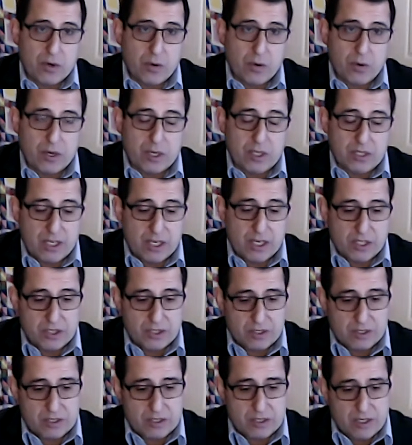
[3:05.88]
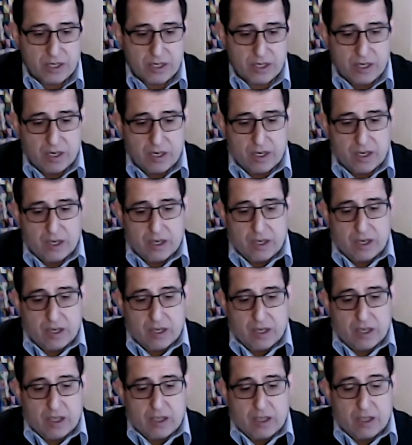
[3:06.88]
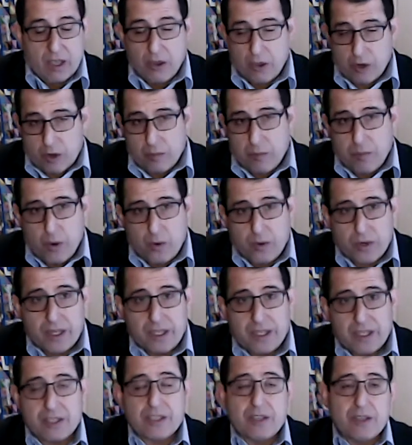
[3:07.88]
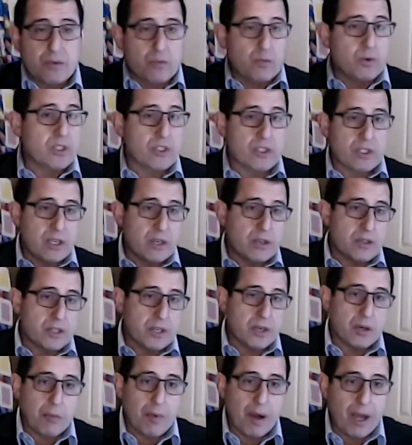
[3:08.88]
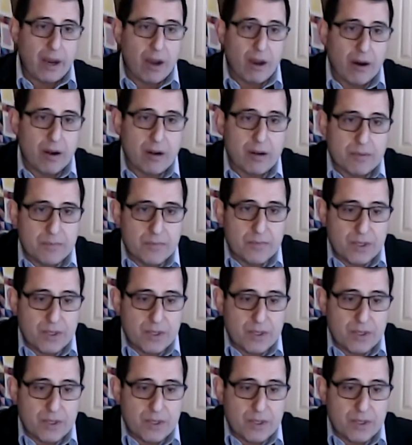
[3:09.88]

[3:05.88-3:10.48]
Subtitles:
organizations. The other component is, which is near and dear to my heart,